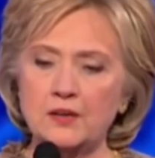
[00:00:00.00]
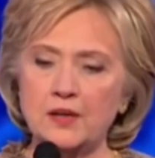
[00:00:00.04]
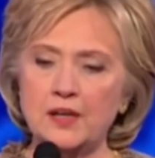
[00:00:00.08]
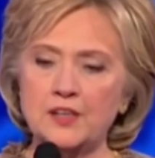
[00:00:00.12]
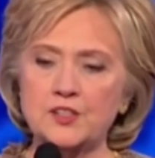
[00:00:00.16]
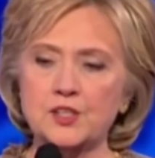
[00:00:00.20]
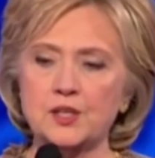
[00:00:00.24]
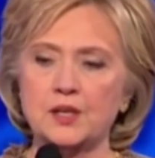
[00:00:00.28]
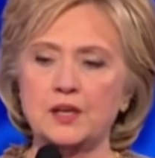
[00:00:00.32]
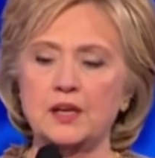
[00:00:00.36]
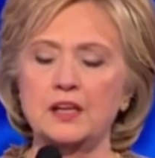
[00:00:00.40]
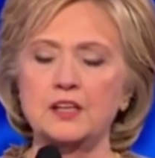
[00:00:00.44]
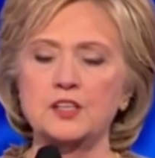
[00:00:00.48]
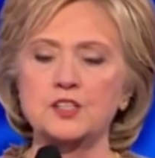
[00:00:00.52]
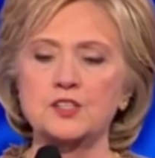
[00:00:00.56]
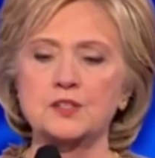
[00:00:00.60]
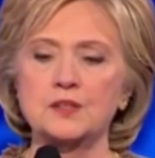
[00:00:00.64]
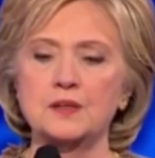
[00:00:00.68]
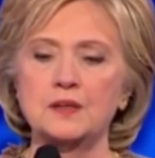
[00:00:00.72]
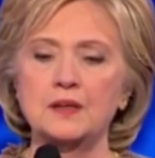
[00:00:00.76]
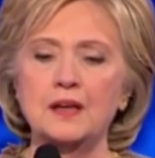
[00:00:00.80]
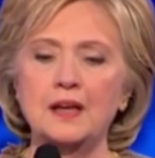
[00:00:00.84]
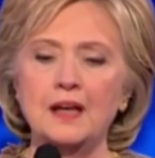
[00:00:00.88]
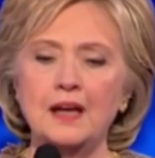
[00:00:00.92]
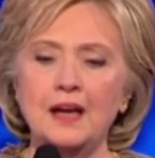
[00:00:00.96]

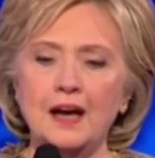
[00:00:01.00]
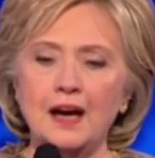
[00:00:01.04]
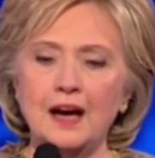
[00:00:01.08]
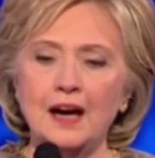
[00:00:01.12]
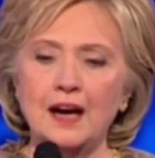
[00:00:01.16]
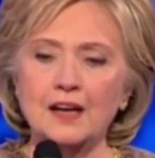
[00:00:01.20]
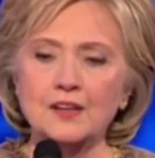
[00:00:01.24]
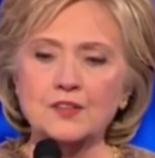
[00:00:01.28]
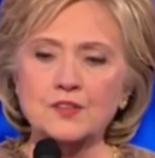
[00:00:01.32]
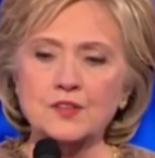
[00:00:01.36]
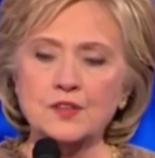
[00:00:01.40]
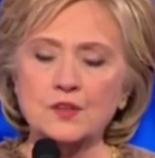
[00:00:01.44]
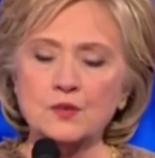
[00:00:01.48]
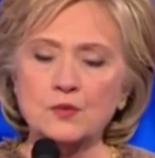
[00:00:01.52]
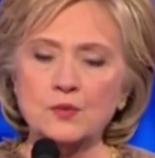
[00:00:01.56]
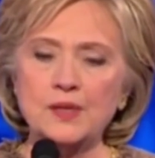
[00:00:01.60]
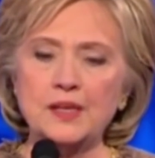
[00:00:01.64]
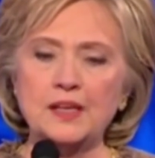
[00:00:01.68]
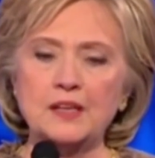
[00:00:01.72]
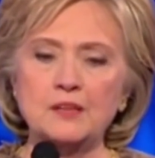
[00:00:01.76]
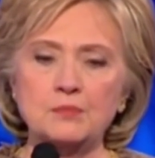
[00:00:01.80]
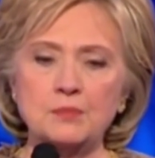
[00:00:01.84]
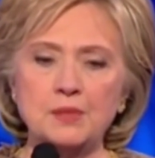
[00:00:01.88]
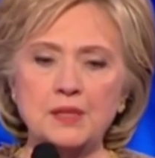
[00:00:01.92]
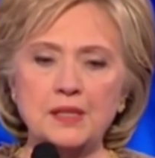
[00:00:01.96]
education, so that we
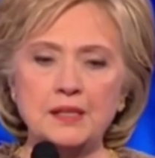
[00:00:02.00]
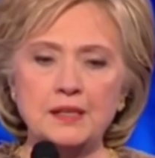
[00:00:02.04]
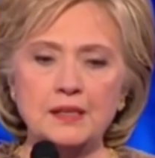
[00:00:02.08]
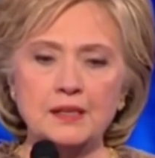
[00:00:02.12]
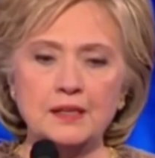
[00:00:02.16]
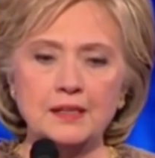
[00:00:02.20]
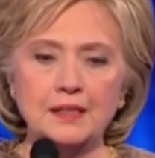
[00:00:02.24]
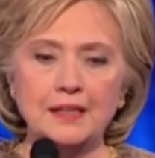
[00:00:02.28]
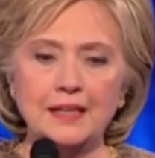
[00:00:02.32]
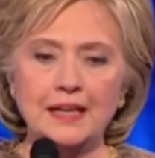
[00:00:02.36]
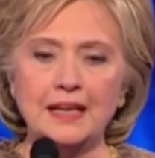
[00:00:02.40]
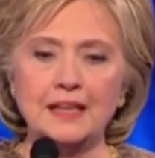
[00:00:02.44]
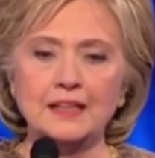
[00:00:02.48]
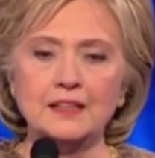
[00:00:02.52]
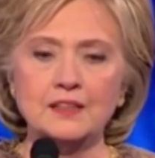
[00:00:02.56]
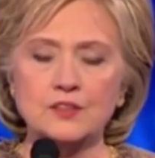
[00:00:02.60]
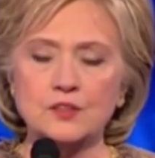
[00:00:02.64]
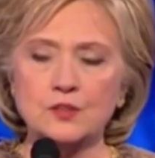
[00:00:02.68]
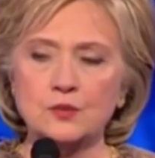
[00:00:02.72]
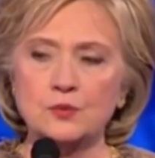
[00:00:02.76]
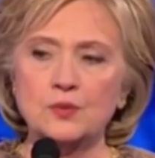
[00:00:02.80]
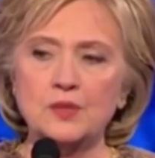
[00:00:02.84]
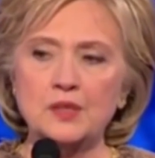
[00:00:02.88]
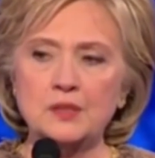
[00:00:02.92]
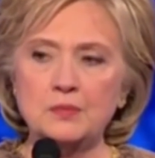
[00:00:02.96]
can begin
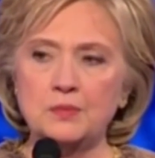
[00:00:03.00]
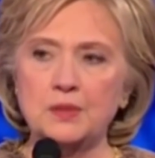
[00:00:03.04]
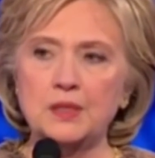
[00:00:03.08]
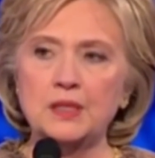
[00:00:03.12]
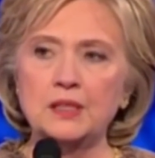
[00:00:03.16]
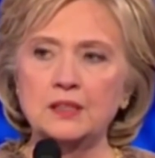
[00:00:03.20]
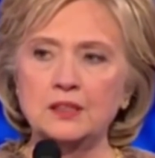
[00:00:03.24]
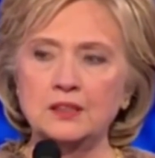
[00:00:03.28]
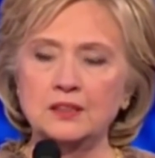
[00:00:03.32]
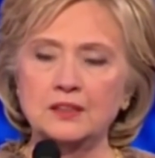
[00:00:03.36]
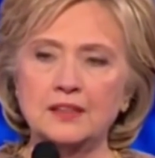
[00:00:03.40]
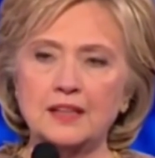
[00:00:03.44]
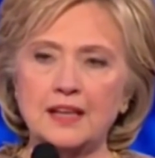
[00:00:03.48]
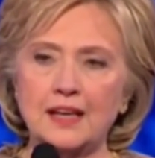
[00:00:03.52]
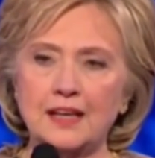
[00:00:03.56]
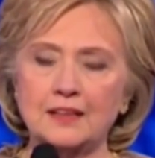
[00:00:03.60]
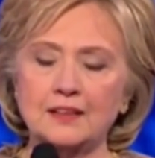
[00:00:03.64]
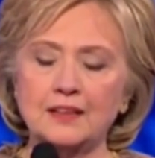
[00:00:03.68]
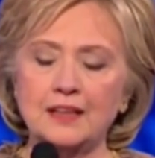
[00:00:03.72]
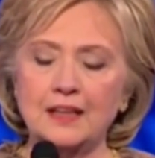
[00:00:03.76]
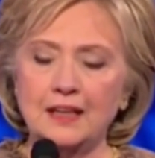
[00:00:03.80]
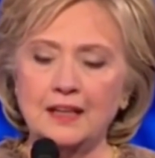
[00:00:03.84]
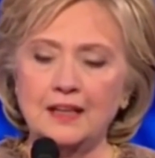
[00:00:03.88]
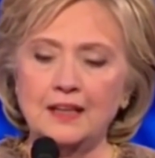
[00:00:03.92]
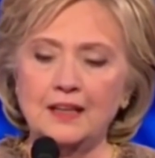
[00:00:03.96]
to rebuild that
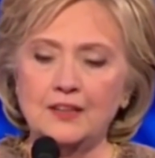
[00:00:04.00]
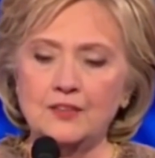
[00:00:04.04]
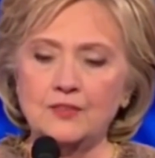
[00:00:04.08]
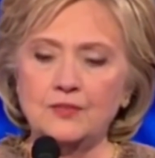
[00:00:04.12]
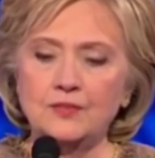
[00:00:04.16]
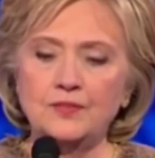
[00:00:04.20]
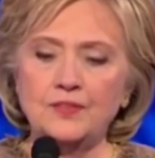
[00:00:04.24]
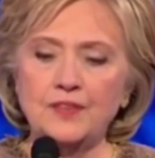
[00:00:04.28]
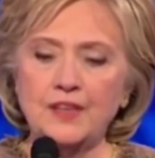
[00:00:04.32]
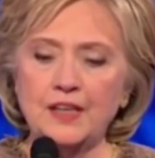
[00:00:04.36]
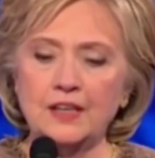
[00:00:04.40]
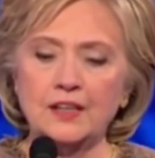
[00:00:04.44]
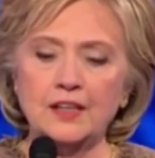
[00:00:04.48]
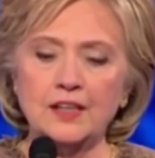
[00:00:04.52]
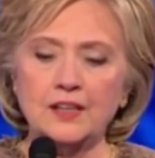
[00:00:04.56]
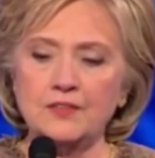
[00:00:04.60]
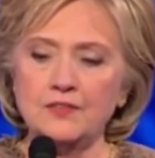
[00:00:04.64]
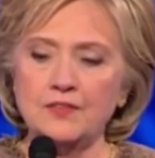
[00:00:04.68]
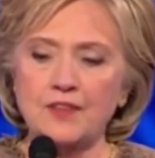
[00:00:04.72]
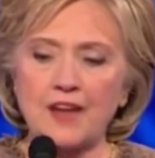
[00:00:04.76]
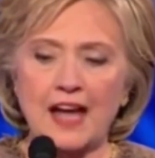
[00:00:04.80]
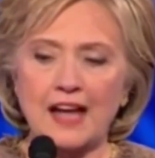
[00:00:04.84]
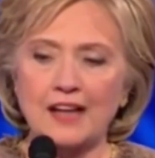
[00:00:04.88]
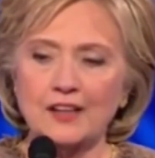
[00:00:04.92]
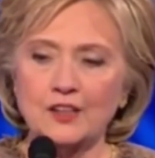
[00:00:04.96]
very
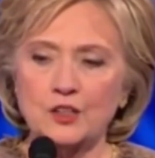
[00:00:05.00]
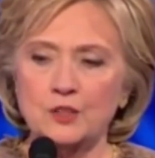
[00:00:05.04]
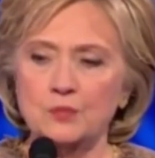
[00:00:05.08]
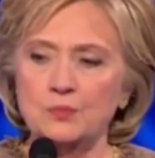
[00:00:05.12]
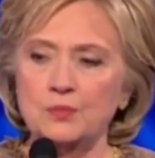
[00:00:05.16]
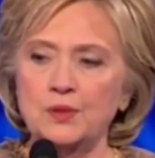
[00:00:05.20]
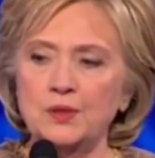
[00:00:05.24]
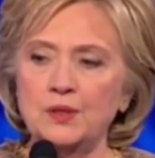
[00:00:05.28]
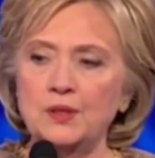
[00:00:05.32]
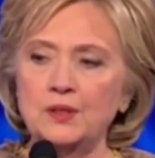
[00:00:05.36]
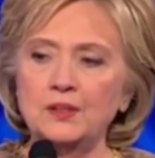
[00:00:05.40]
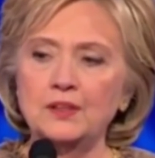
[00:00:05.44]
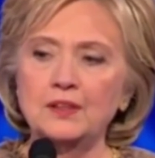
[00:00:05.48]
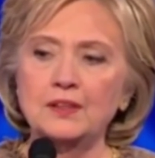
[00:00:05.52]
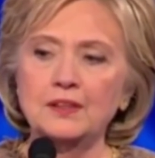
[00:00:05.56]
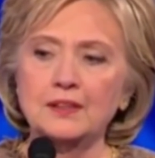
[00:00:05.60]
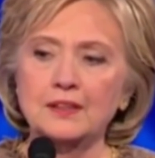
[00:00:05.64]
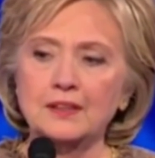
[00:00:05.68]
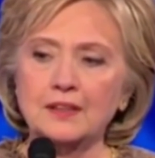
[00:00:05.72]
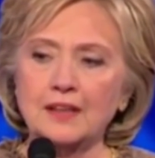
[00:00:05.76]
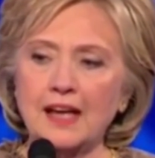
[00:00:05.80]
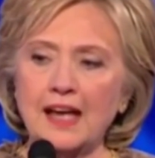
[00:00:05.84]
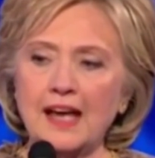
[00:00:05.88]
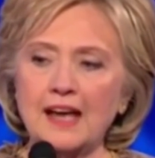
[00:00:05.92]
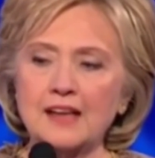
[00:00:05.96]
valuable
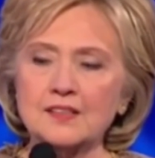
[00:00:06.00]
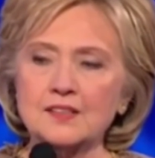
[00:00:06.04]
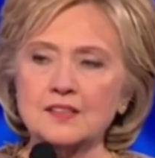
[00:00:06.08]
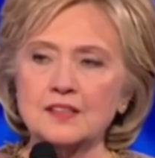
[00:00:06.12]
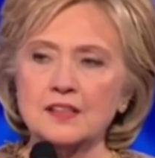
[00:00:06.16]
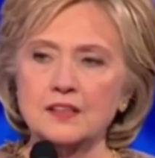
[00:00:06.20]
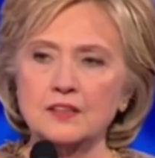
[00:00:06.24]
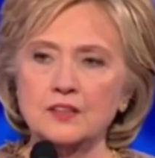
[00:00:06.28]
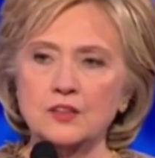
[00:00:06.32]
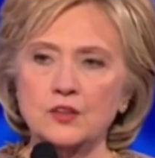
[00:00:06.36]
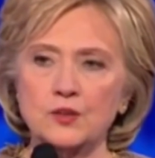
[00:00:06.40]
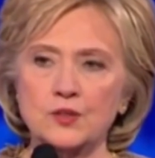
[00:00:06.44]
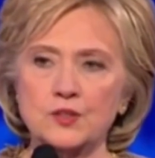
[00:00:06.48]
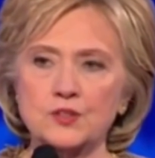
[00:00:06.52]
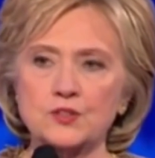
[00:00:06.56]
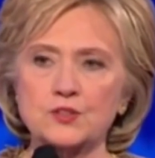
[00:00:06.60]
asset known as